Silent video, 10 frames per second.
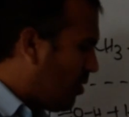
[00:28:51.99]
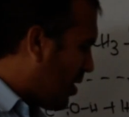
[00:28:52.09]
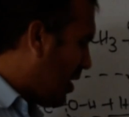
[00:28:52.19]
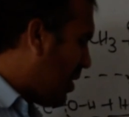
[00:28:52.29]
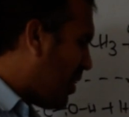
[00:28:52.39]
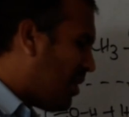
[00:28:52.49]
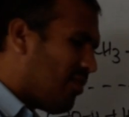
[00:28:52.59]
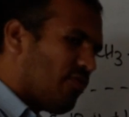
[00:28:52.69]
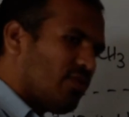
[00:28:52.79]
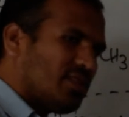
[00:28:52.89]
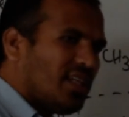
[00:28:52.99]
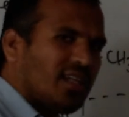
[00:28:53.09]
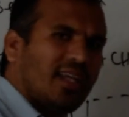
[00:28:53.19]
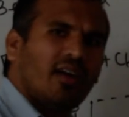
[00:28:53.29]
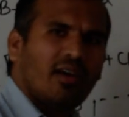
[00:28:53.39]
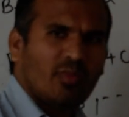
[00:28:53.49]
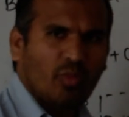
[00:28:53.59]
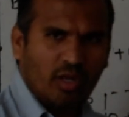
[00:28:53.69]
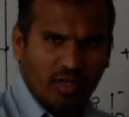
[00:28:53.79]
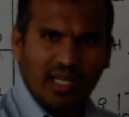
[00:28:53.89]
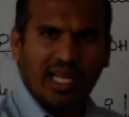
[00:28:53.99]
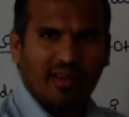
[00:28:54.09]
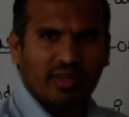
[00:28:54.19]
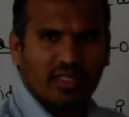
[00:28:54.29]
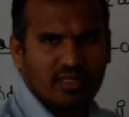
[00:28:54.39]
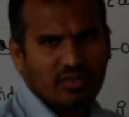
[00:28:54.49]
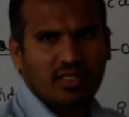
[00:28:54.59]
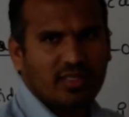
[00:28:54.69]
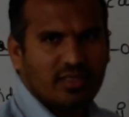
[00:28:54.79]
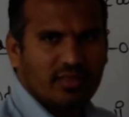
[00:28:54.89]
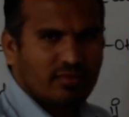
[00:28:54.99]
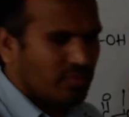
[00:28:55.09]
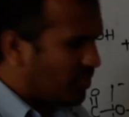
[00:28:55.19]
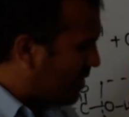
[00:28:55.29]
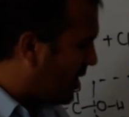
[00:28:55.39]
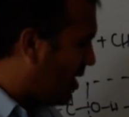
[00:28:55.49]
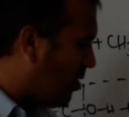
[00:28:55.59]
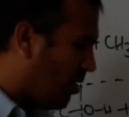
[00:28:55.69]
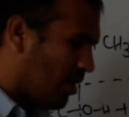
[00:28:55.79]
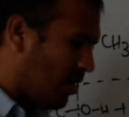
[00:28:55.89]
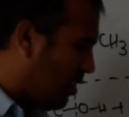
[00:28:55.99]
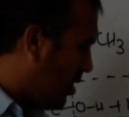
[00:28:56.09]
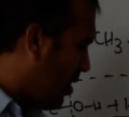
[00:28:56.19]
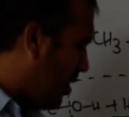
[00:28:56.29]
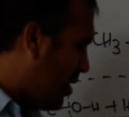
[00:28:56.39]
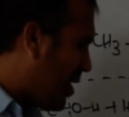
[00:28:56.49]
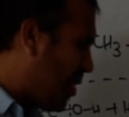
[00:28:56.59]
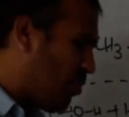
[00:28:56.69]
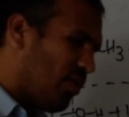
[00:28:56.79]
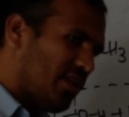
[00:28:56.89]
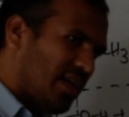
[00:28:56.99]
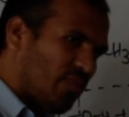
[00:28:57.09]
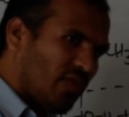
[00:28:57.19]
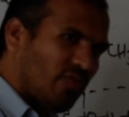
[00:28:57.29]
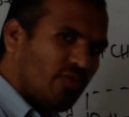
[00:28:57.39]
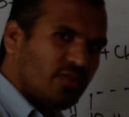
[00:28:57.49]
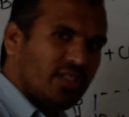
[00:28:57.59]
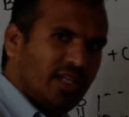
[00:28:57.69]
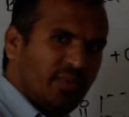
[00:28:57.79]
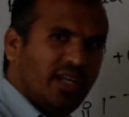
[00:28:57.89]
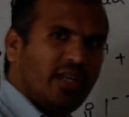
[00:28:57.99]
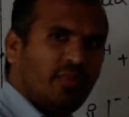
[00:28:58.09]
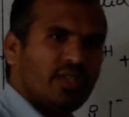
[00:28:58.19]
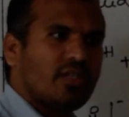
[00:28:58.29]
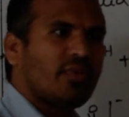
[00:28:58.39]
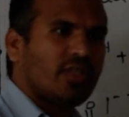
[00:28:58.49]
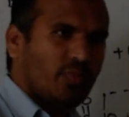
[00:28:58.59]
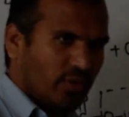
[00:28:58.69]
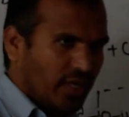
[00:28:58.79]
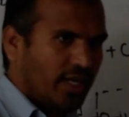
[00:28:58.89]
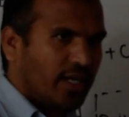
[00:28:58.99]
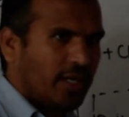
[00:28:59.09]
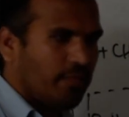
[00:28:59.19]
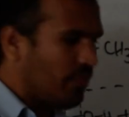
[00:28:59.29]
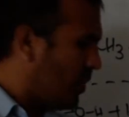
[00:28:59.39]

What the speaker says: Okay. London force generally all molecule have it, so this is present in all. Dipole force, it means depends upon the polarity.